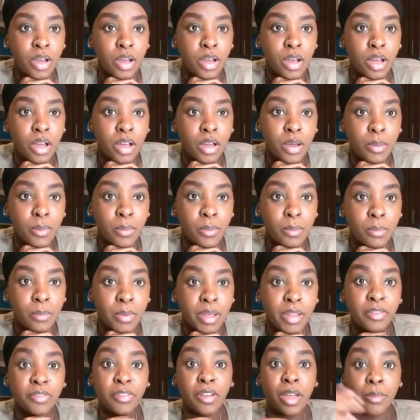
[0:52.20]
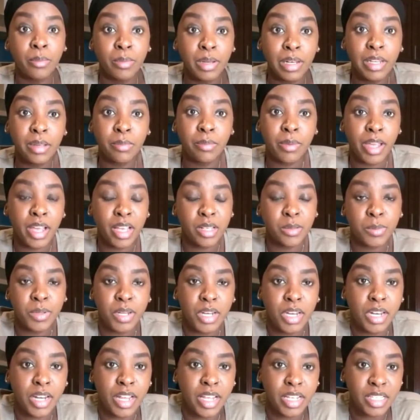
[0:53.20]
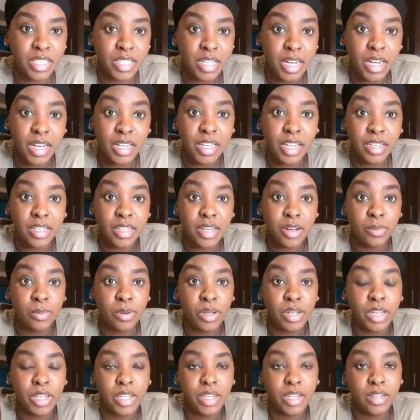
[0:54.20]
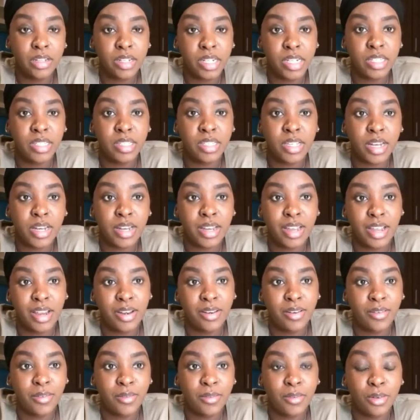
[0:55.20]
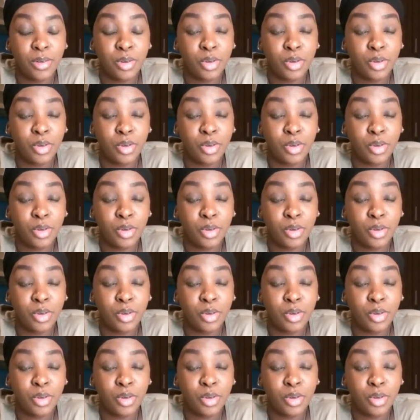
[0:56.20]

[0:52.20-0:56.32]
my family, my husband and I started getting really interested in